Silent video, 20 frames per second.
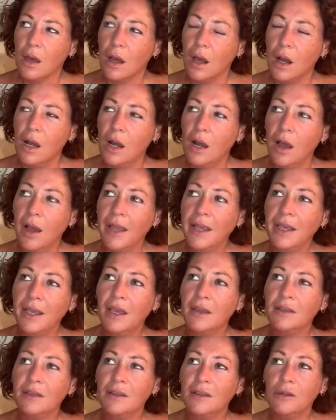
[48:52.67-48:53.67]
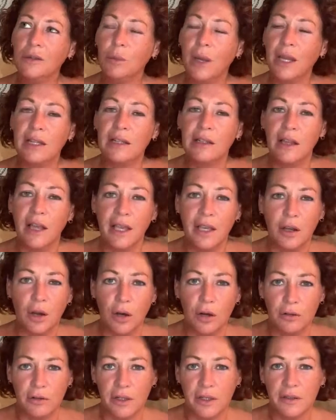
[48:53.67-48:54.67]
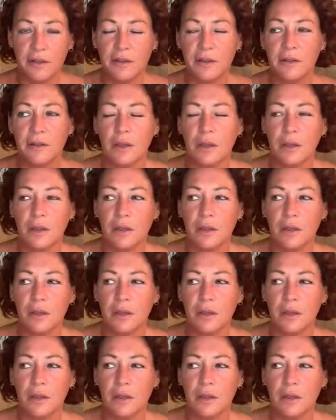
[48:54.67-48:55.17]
like a suede-like orris.